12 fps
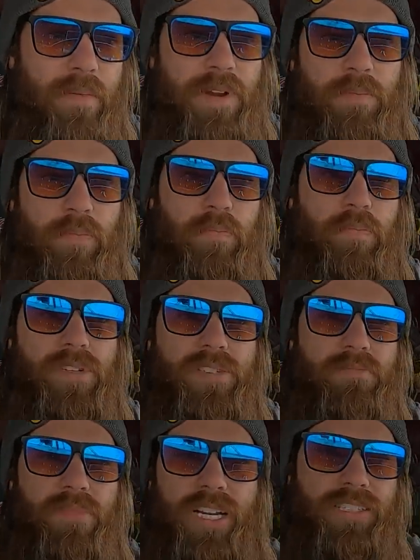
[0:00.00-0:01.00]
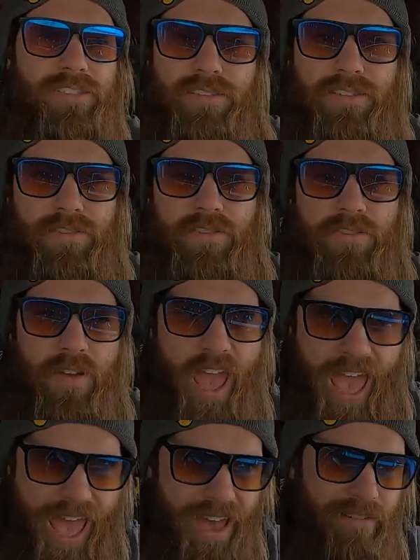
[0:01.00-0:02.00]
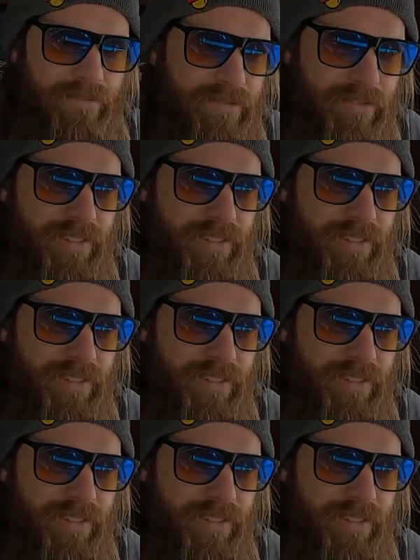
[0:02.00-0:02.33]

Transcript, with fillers: how many prison breaks do you have?